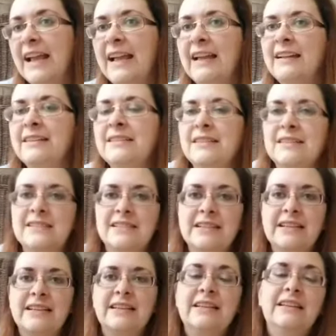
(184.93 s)
and I was
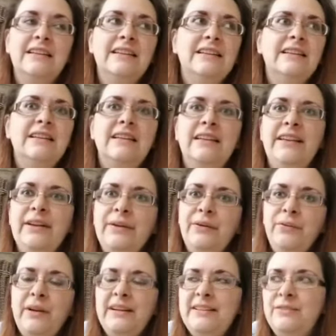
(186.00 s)
like, you
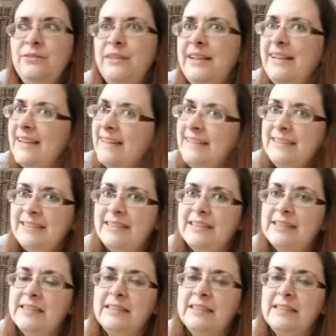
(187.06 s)
know, I don't like any of these.